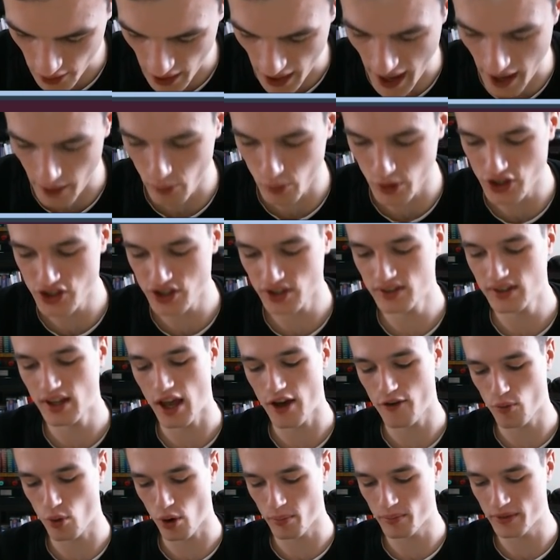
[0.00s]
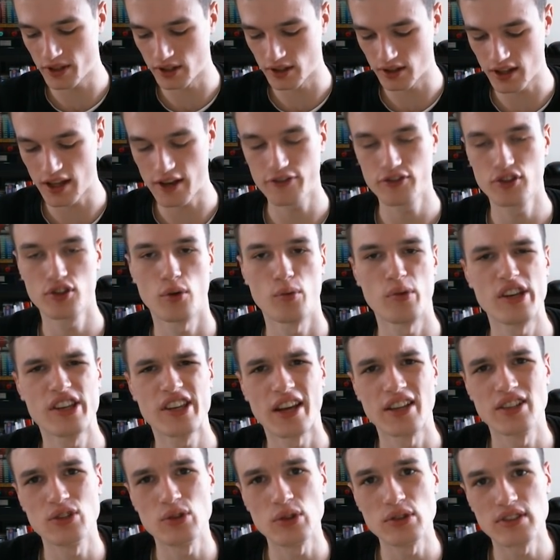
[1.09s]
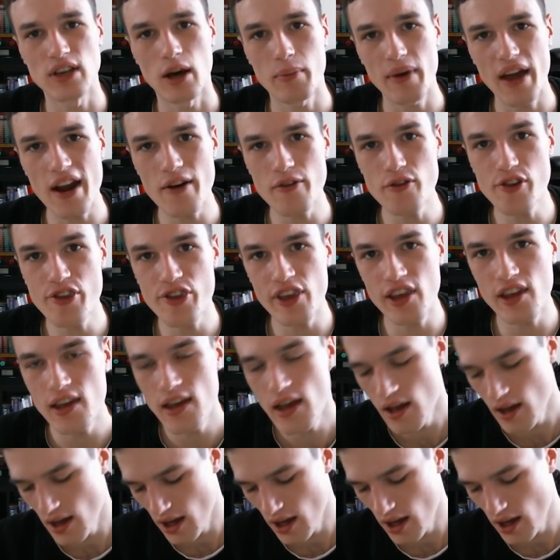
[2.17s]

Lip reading: And we just have 1 minute left, so we can use up everything